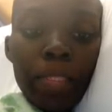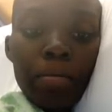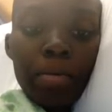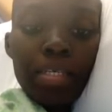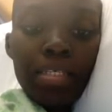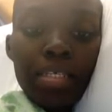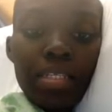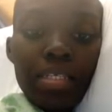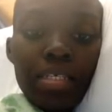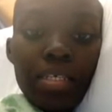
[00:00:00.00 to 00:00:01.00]

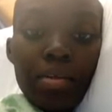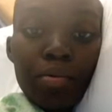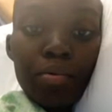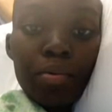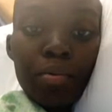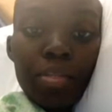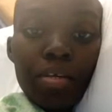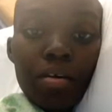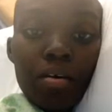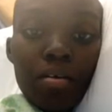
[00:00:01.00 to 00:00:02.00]
basically they don't know what the
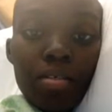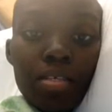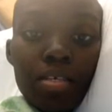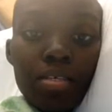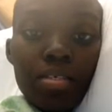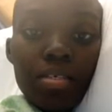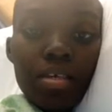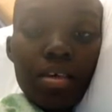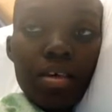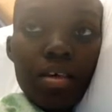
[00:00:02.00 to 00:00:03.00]
cause is.
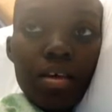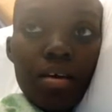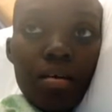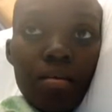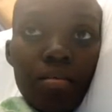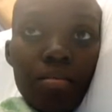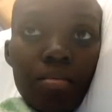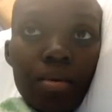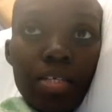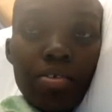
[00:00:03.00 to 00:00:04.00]
Um,
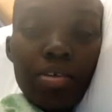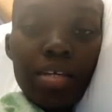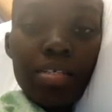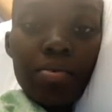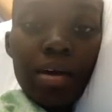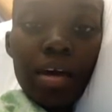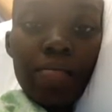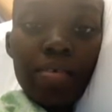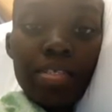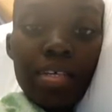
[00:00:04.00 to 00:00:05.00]
as you guys know, I
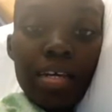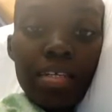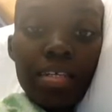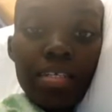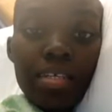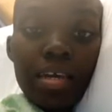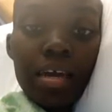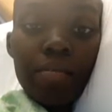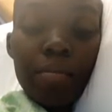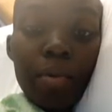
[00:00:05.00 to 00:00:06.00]
have ascites and I
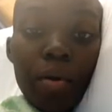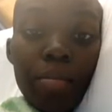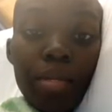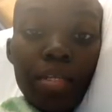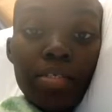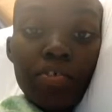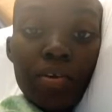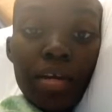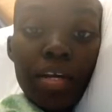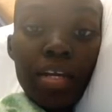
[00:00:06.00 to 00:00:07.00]
have a permanent
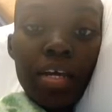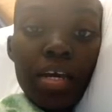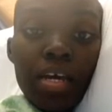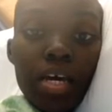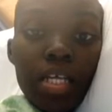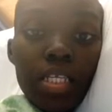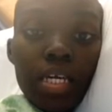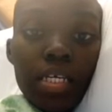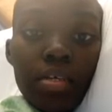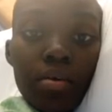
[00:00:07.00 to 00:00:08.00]
drain.
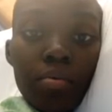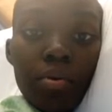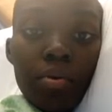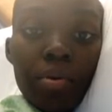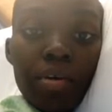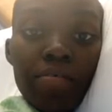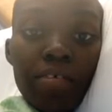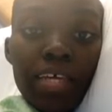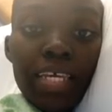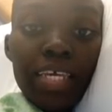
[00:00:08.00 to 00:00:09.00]
They don't know if
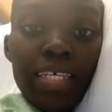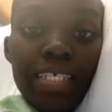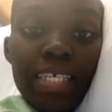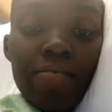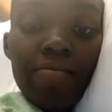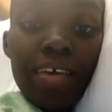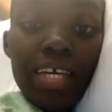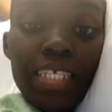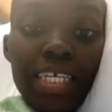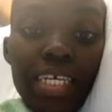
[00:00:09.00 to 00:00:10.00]
it is
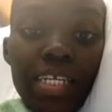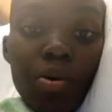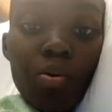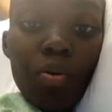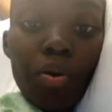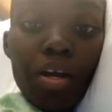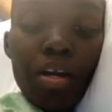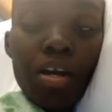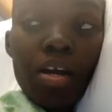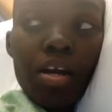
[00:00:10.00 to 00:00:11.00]
infected
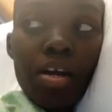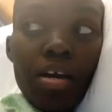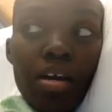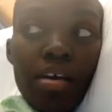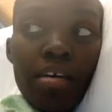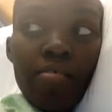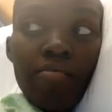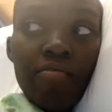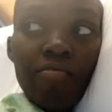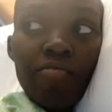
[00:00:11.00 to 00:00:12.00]
or
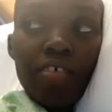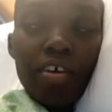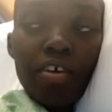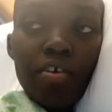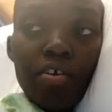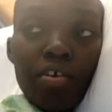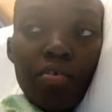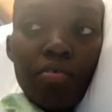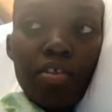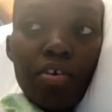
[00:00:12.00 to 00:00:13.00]
if you
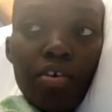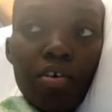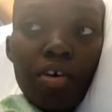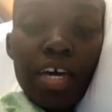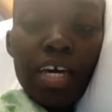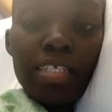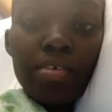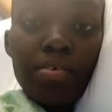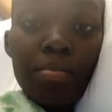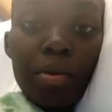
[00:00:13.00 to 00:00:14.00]
know the cancer
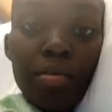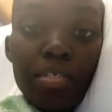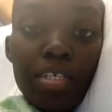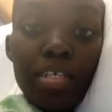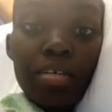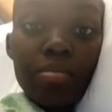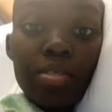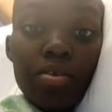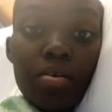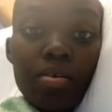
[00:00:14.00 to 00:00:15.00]
in the peritoneum is
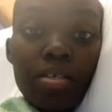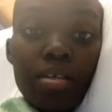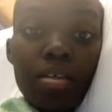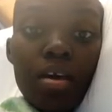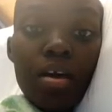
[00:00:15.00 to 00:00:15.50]
causing